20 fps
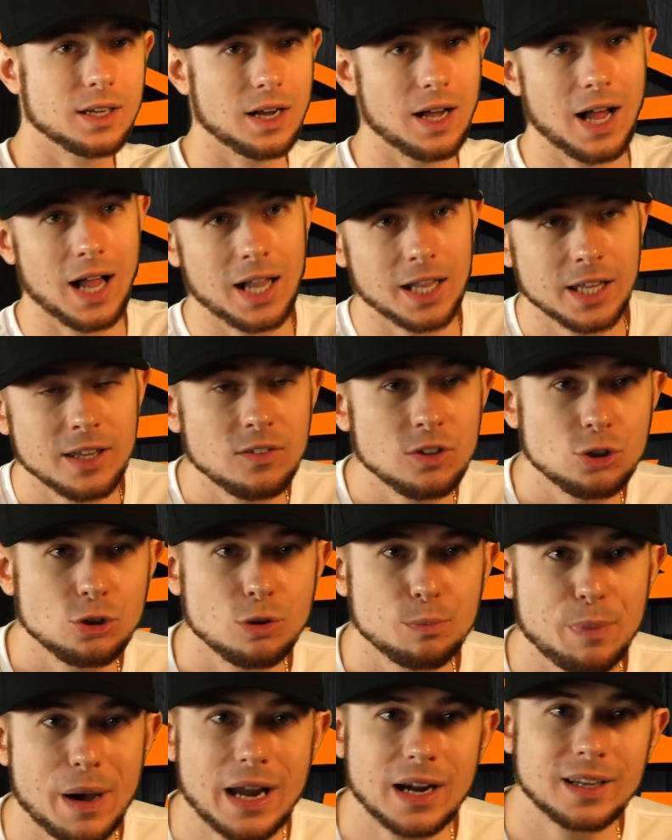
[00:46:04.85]
I'll even do
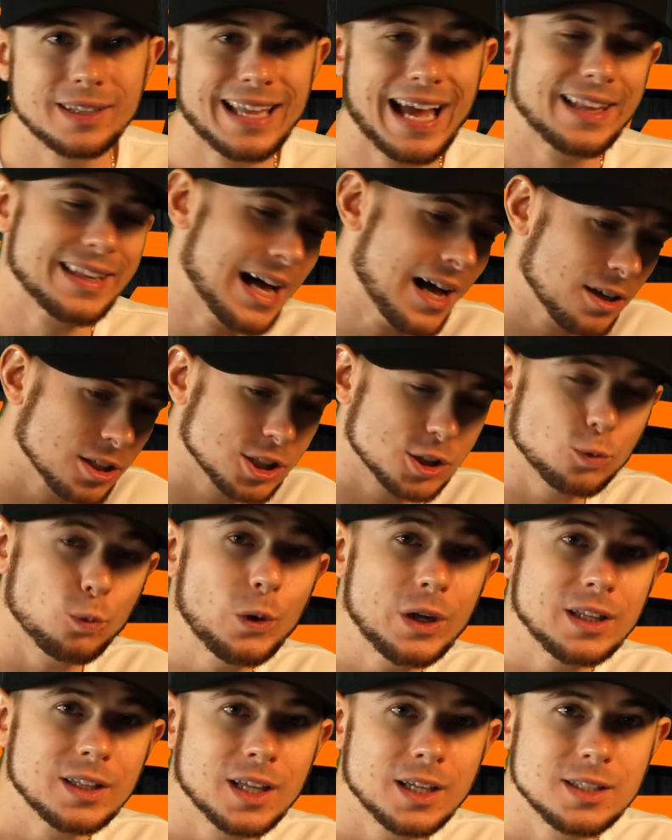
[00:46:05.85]
better than that. I'll
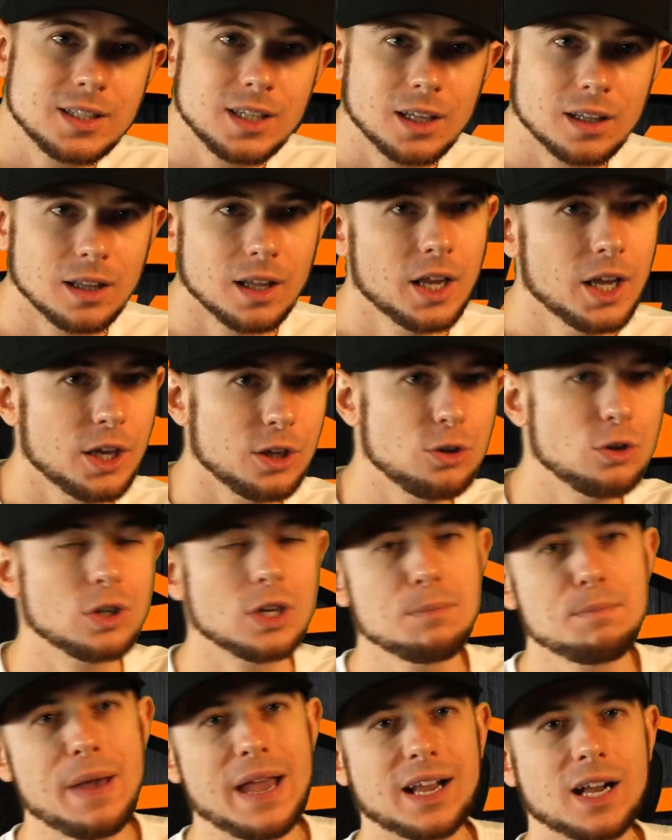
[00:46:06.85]
sweeten the deal. You
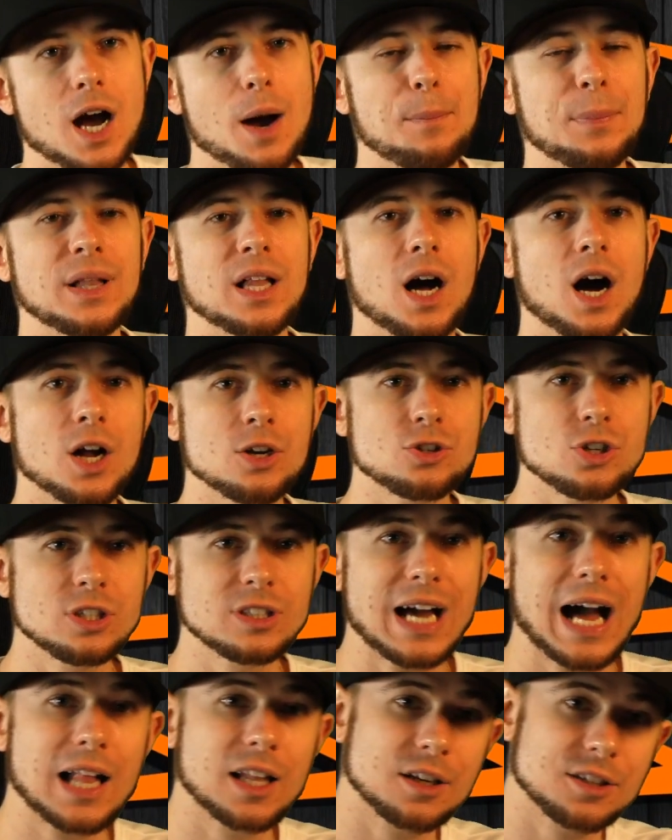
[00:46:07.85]
can make a couple of
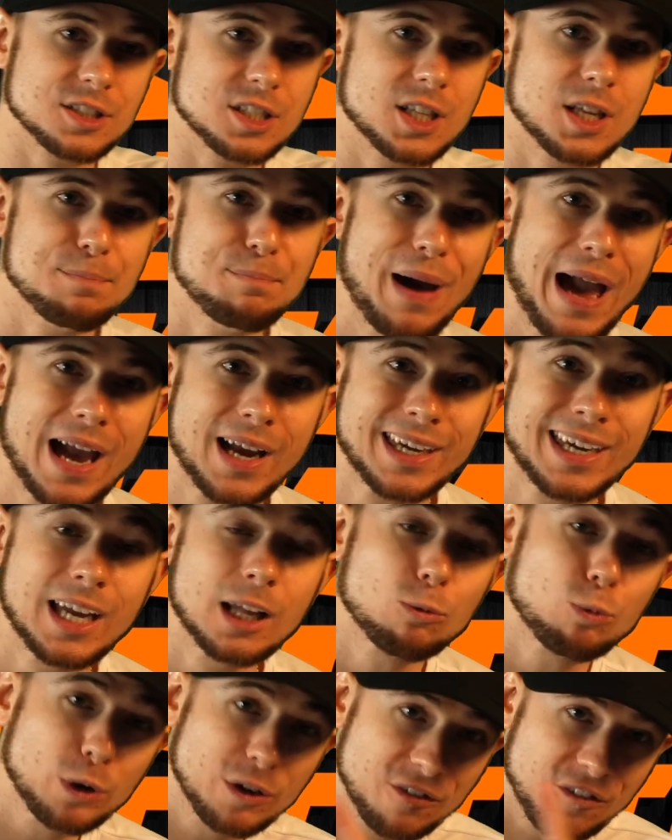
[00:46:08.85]
$100 in the back
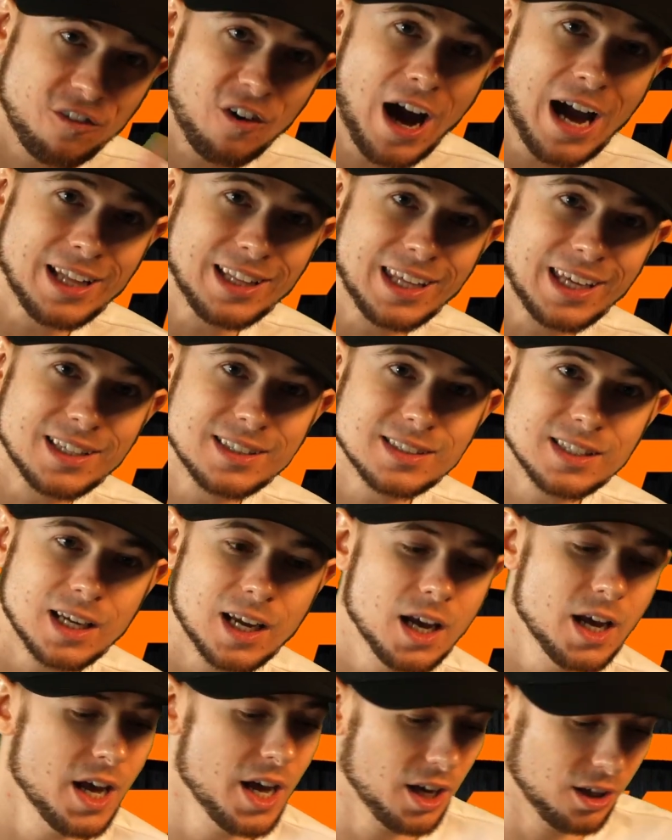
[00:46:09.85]
end with financing.
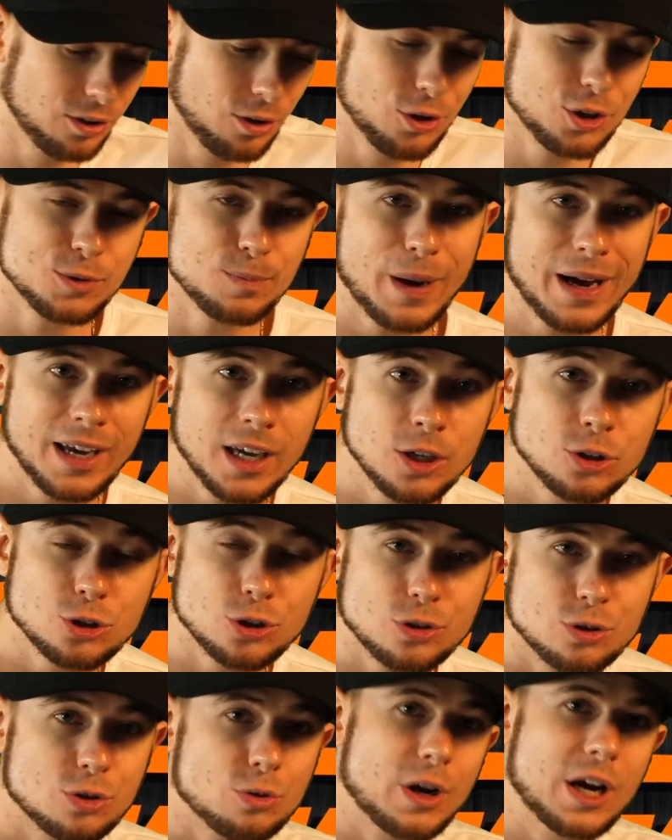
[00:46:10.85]
Here's my
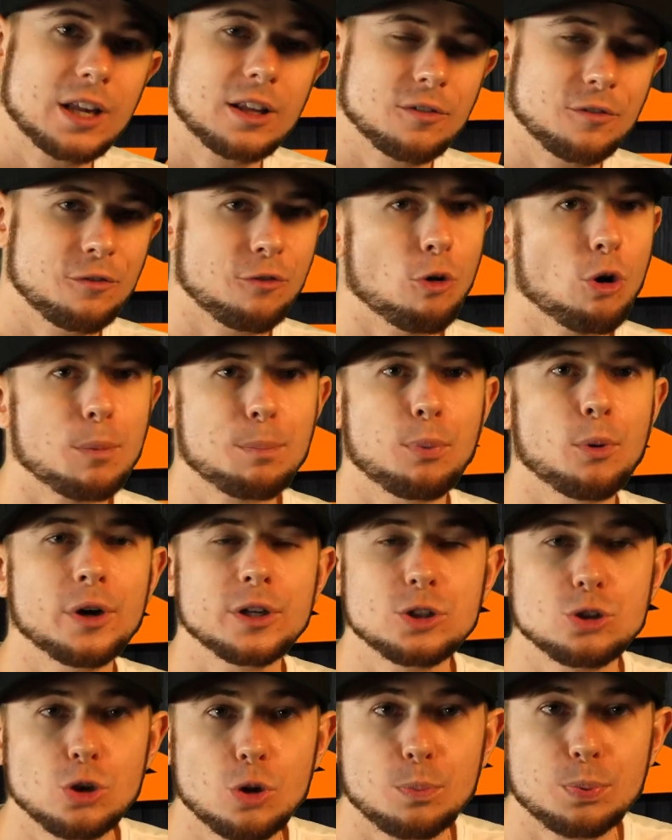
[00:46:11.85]
interest rate,
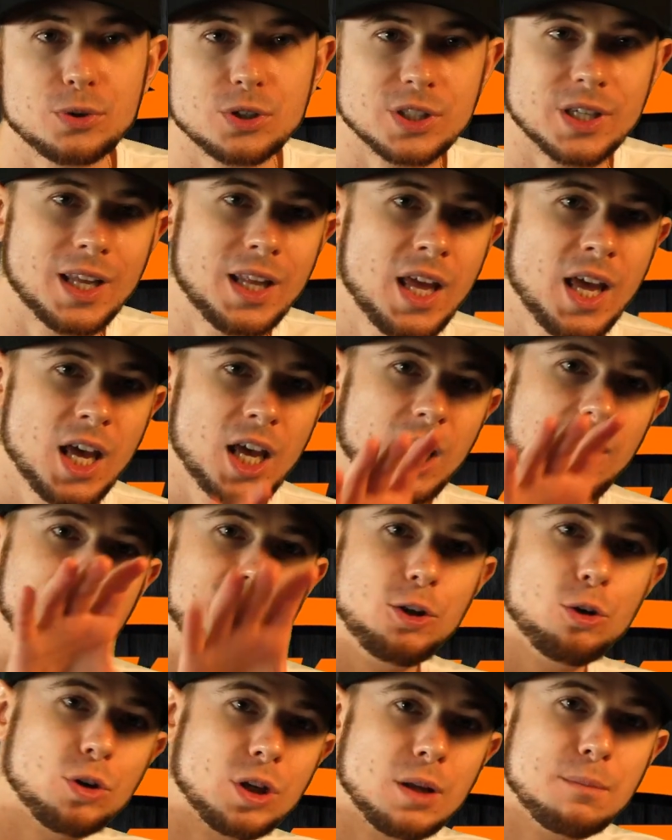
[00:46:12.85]
4.2%. If
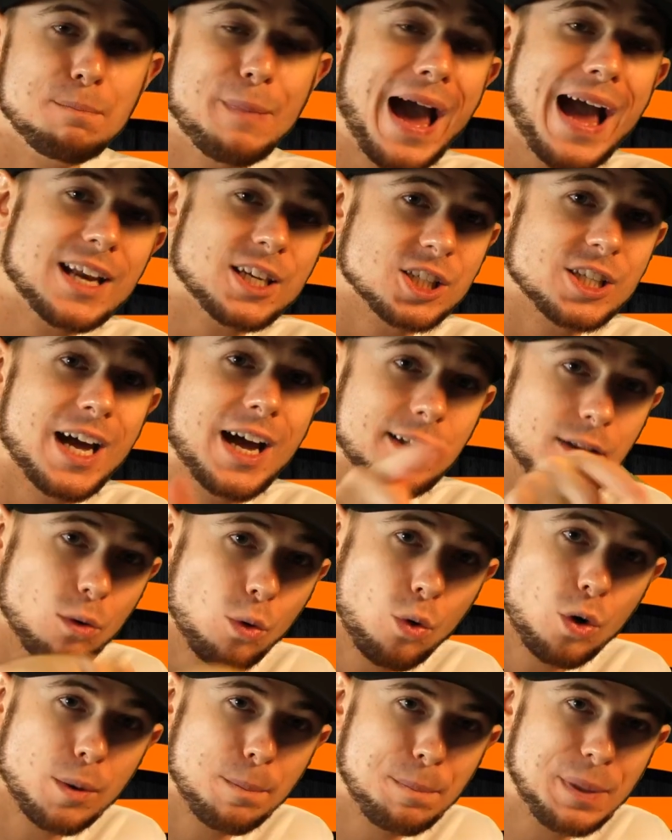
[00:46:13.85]
you can match that
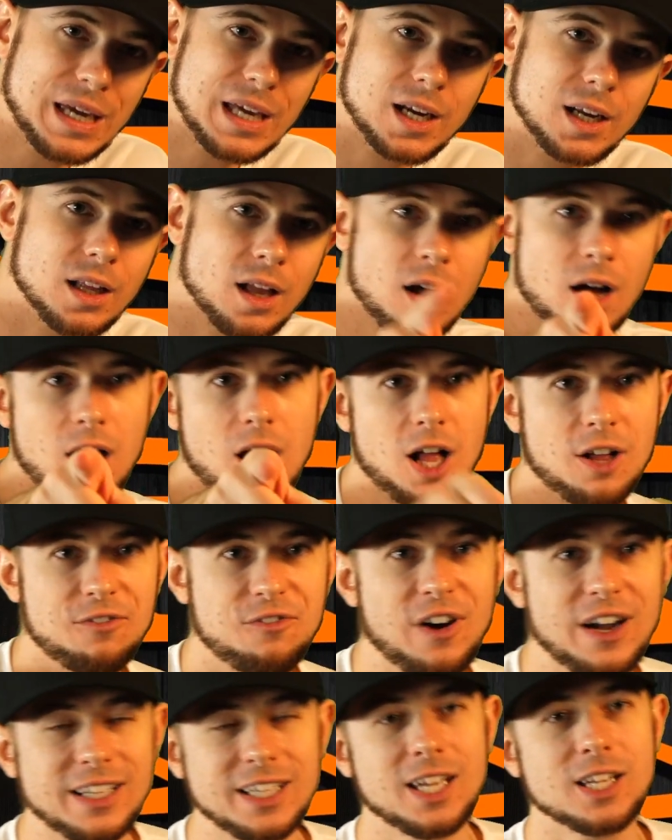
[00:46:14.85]
or beat it, I'll
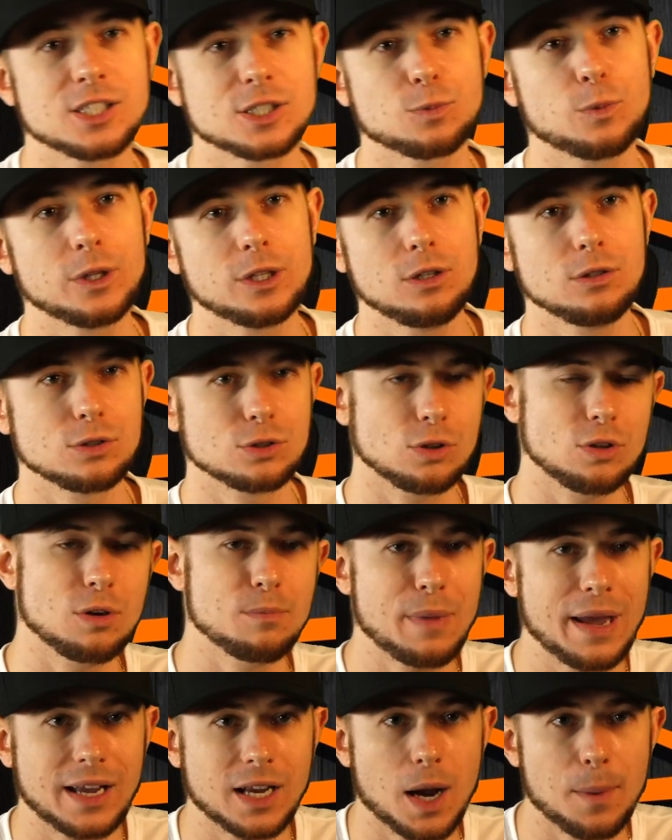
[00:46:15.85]
finance with you so you
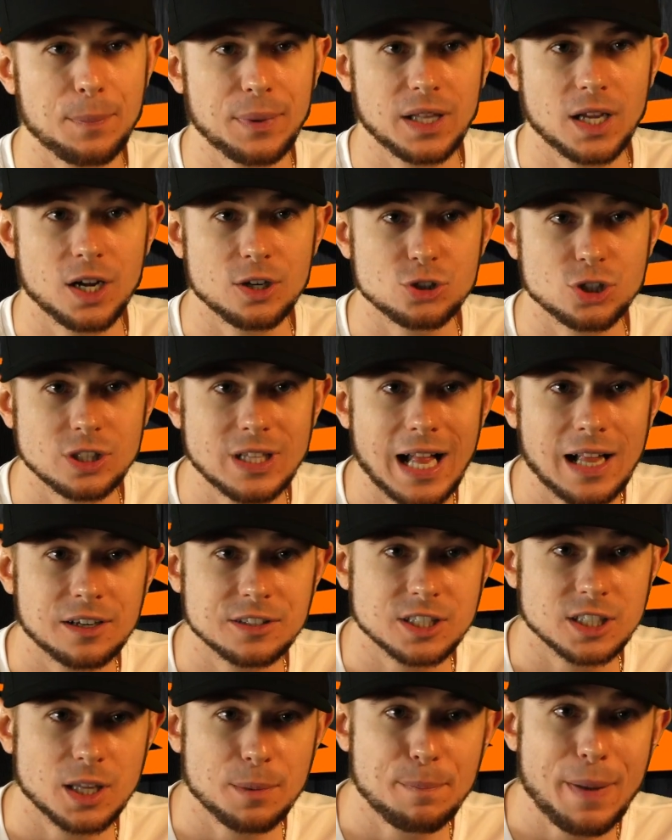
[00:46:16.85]
make a couple of
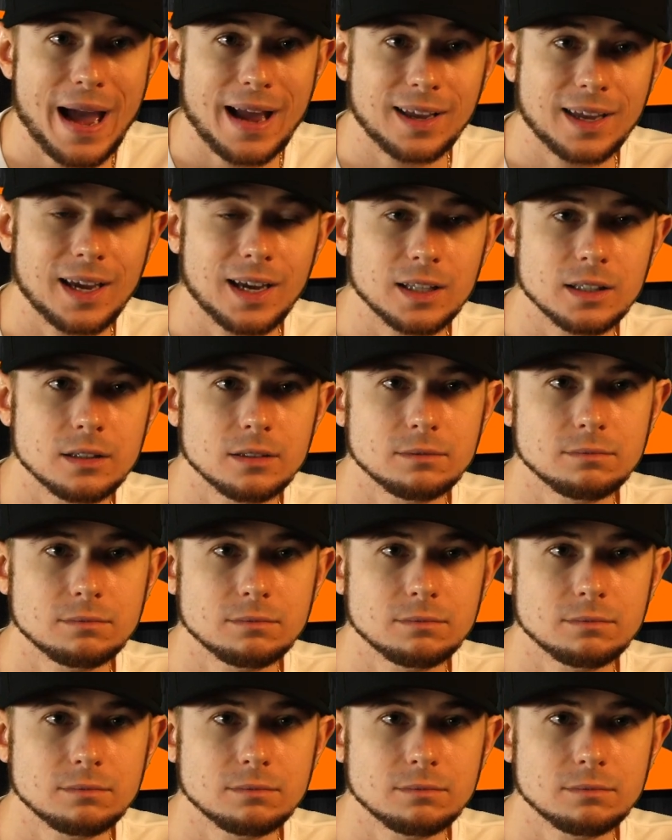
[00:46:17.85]
$100 in the back end.